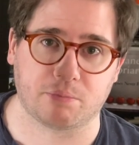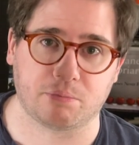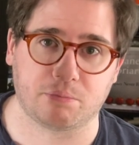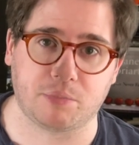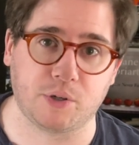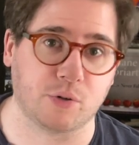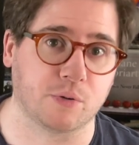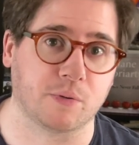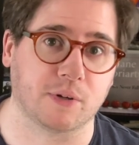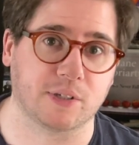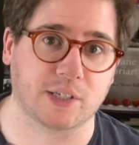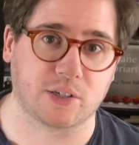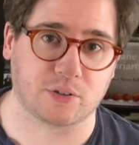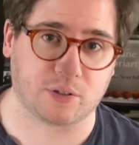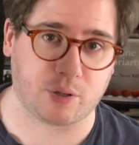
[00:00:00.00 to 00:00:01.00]
do
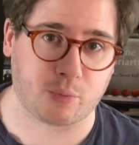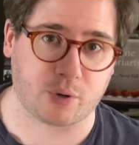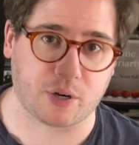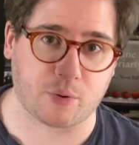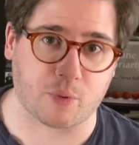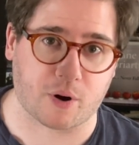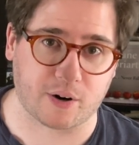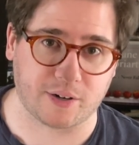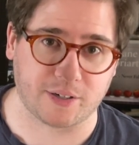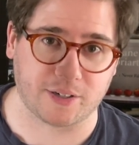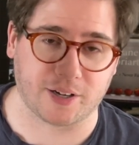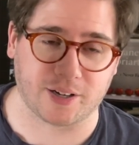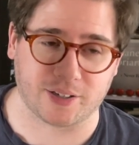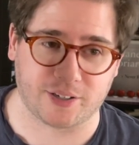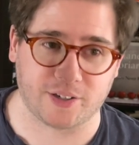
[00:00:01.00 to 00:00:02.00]
essentially what he wanted
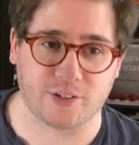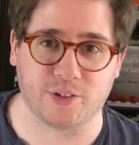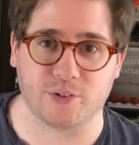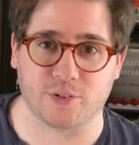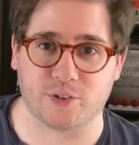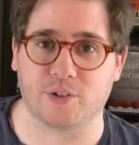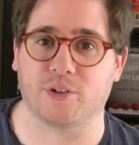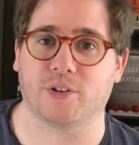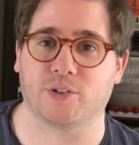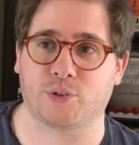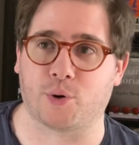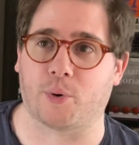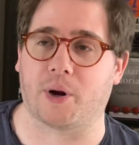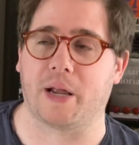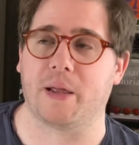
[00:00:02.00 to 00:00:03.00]
to do to the
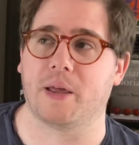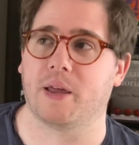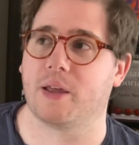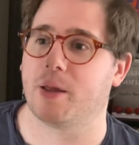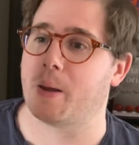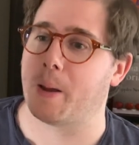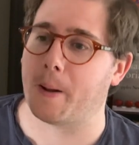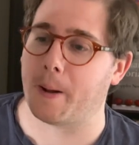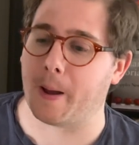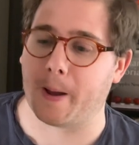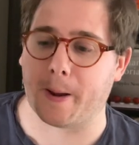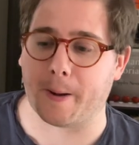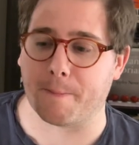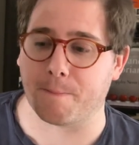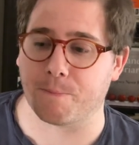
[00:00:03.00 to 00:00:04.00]
story.
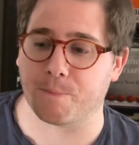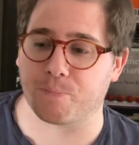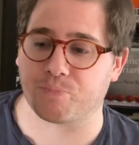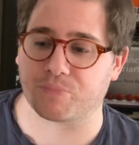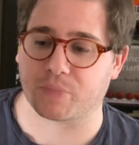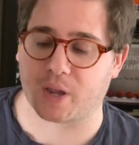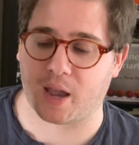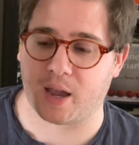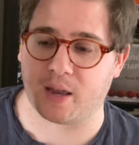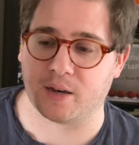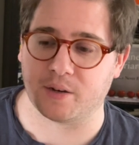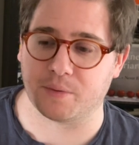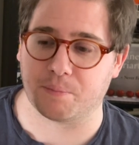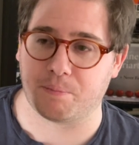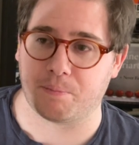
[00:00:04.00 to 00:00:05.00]

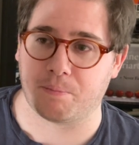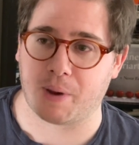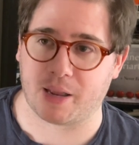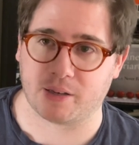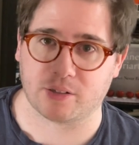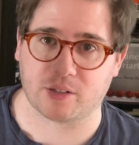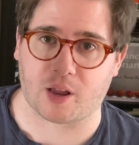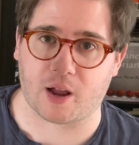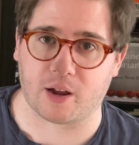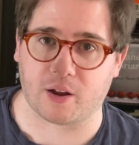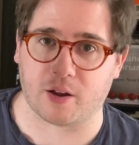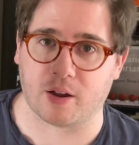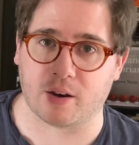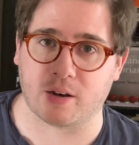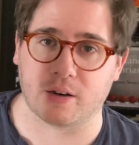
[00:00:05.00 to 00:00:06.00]
And Ben
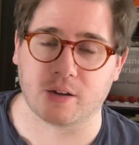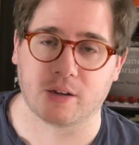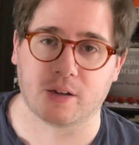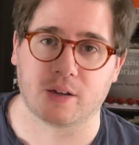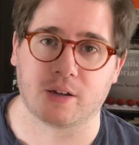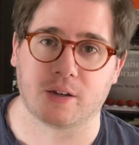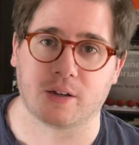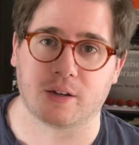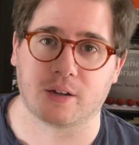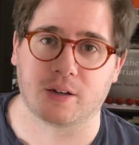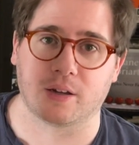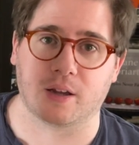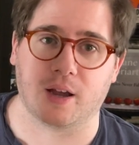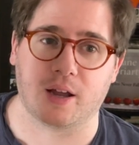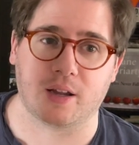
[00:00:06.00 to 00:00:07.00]
Zion
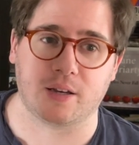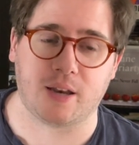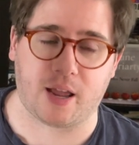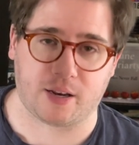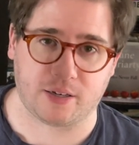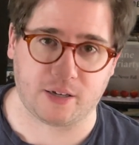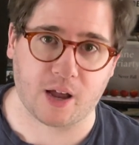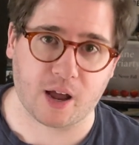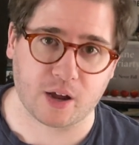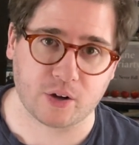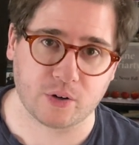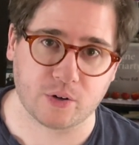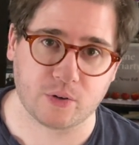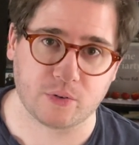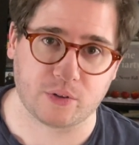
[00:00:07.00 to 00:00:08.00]

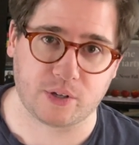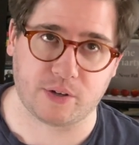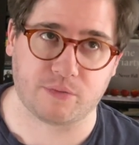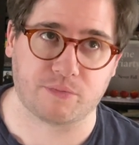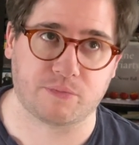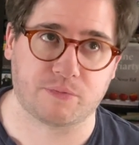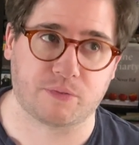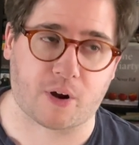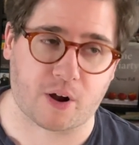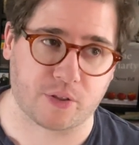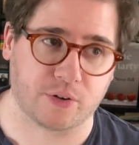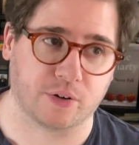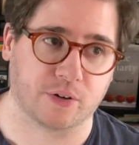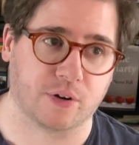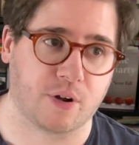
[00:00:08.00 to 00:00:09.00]
Netanyahu, the
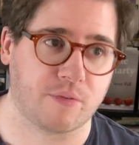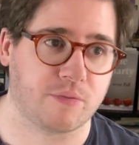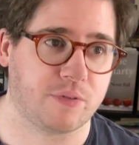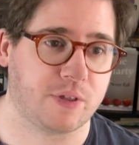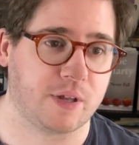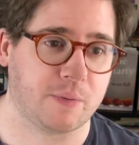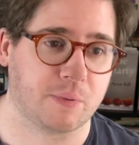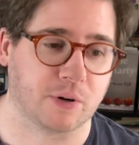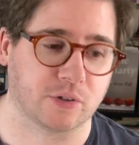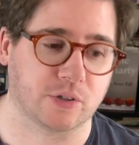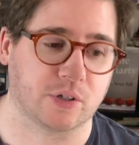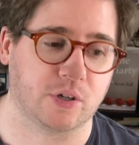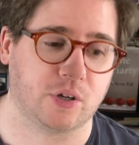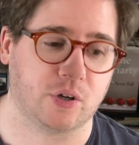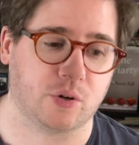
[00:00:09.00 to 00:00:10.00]
father of the
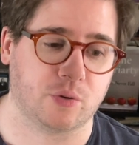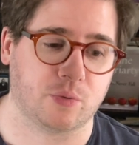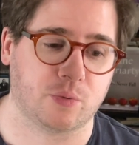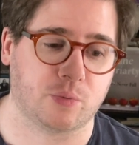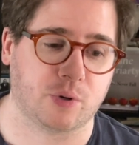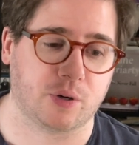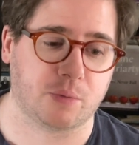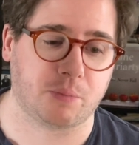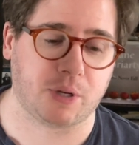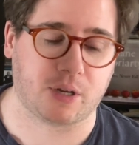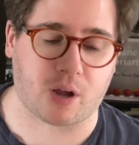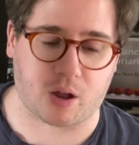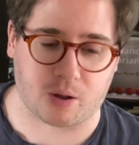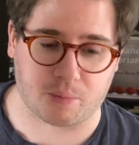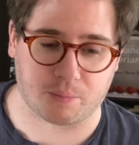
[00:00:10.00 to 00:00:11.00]
person who would
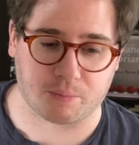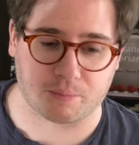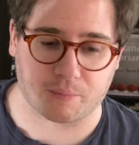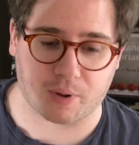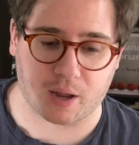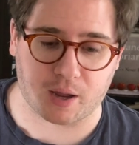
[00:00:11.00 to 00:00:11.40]
become